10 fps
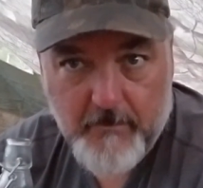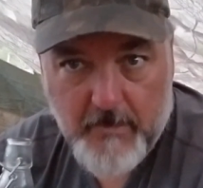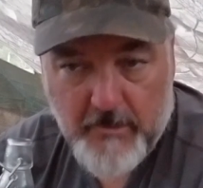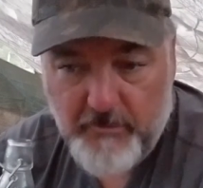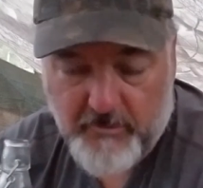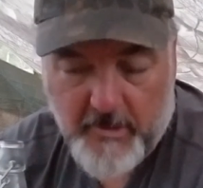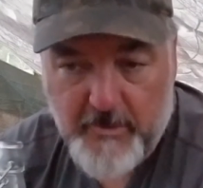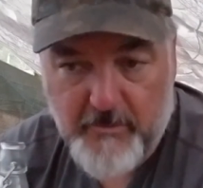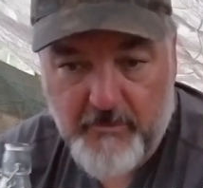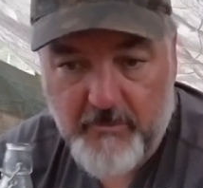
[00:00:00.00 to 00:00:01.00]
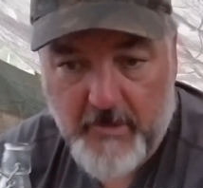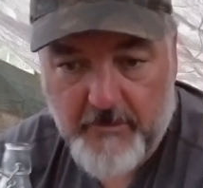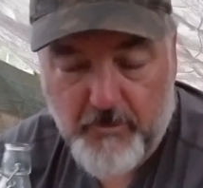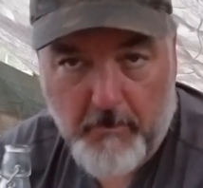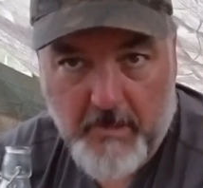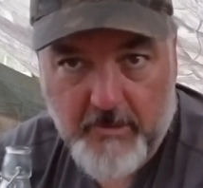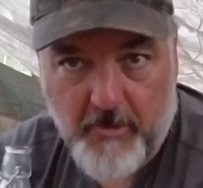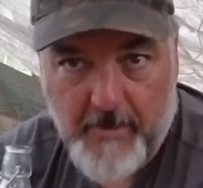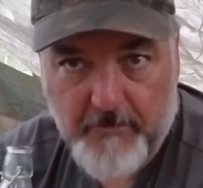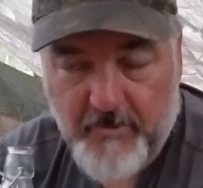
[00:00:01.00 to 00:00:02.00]
Usually I use store-bought
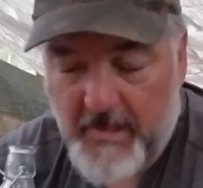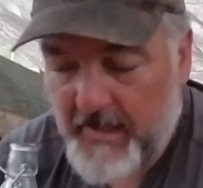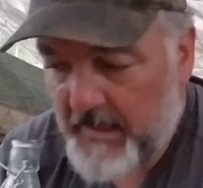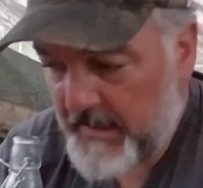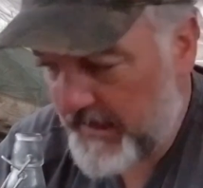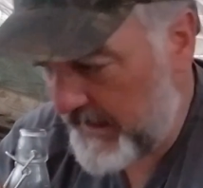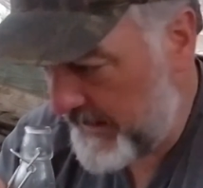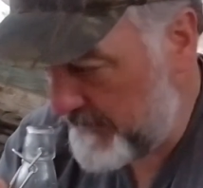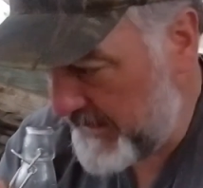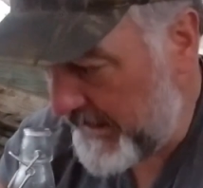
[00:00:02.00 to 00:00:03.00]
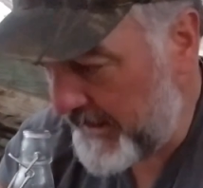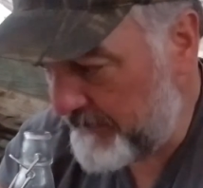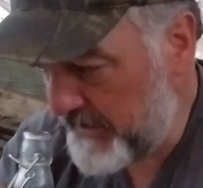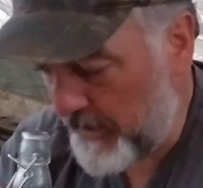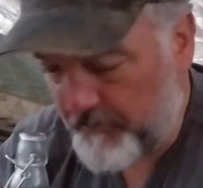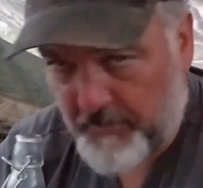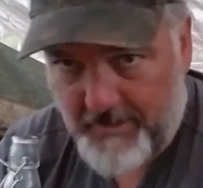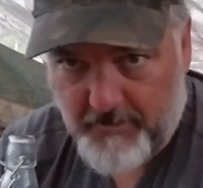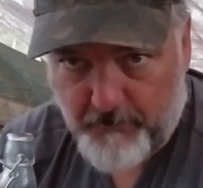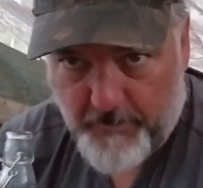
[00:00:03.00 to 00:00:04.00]
grapes, and then, you know,
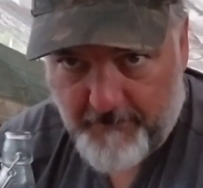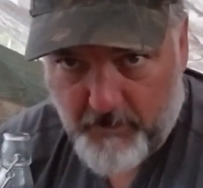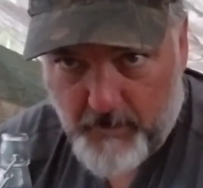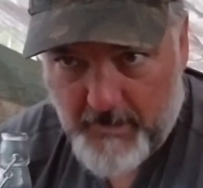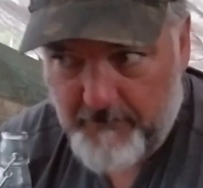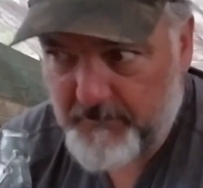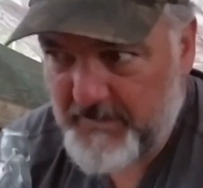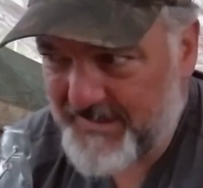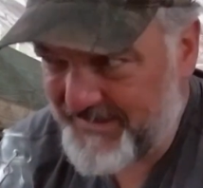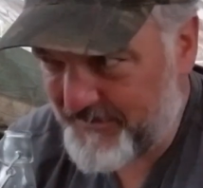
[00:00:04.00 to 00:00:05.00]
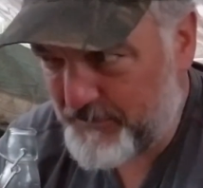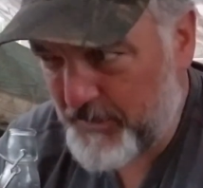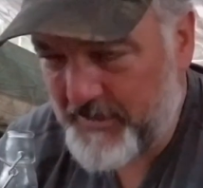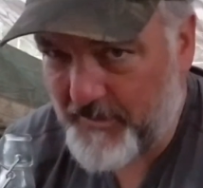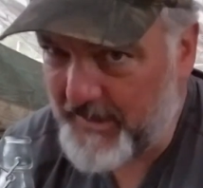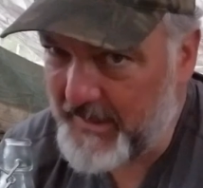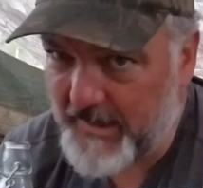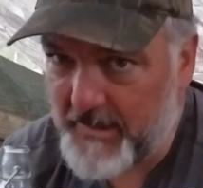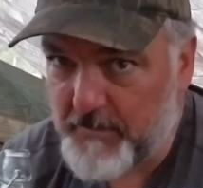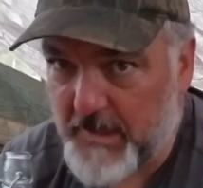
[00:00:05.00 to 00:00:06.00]
flavor it with whatever you want. It's pretty tricky to get
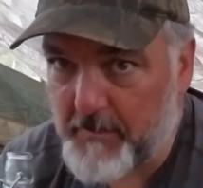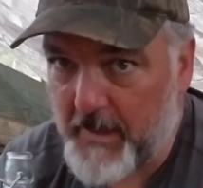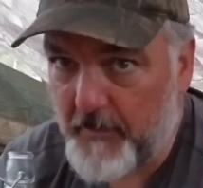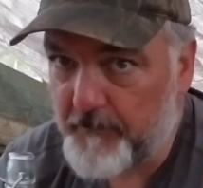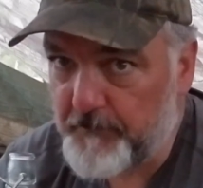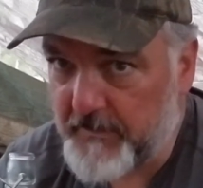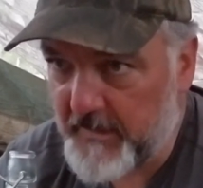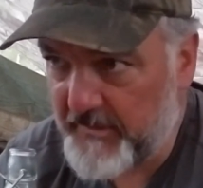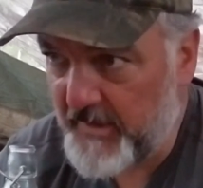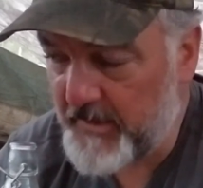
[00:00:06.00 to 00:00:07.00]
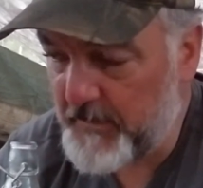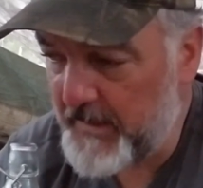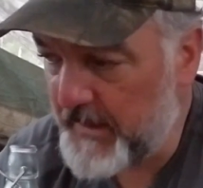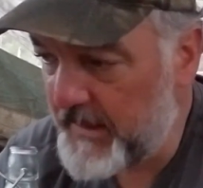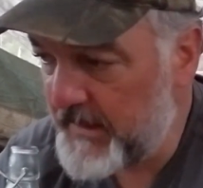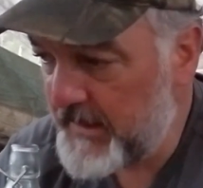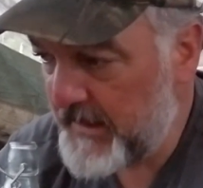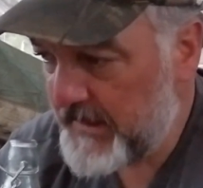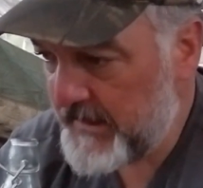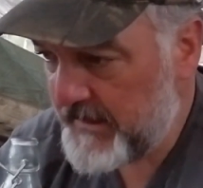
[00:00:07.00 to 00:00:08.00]
them to come out. They tend to be a
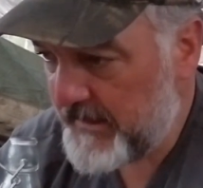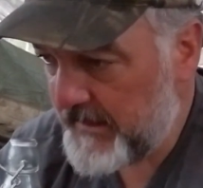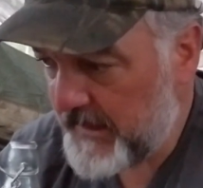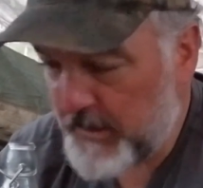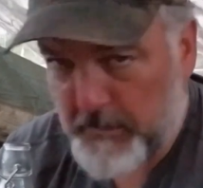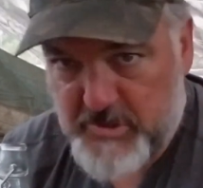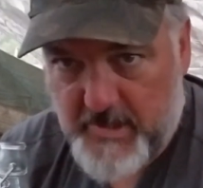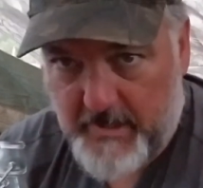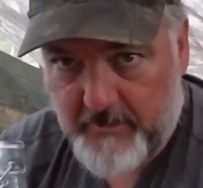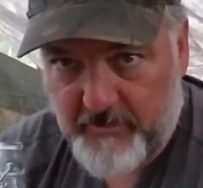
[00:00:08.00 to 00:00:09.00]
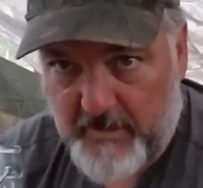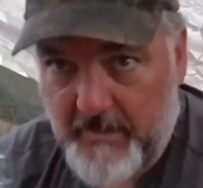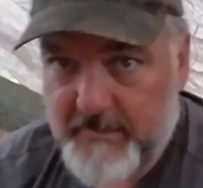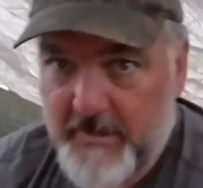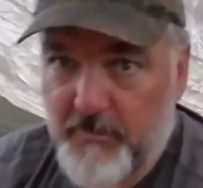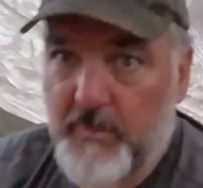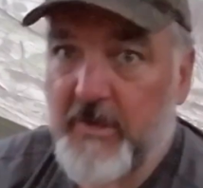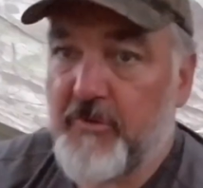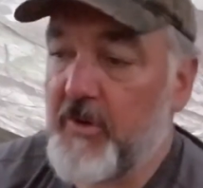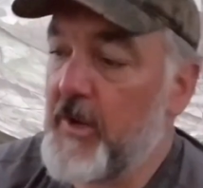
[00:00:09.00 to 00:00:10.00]
little bit challenging. This one
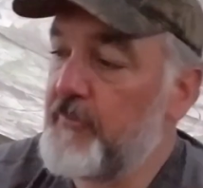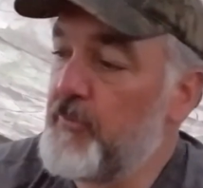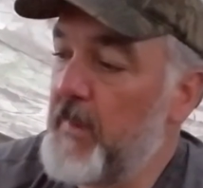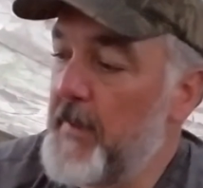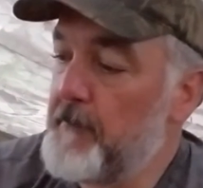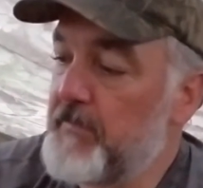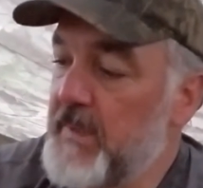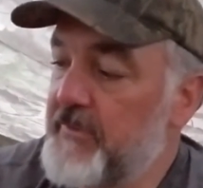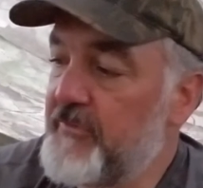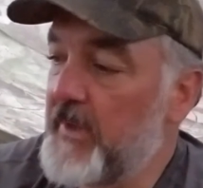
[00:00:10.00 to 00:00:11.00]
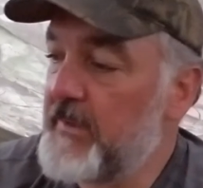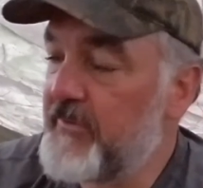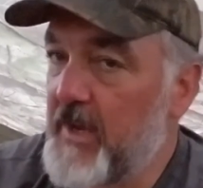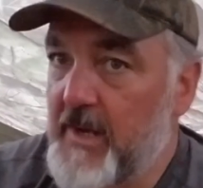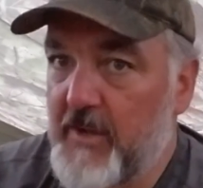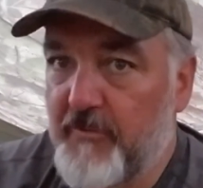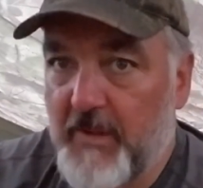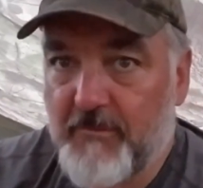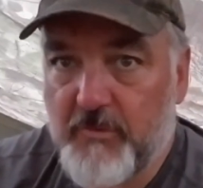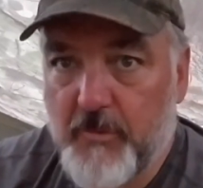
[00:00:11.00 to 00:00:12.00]
didn't turn out too bad. It's got a nice
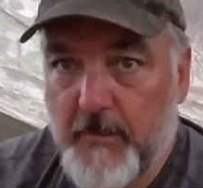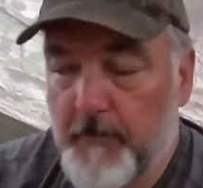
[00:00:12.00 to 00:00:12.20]
flavor to it.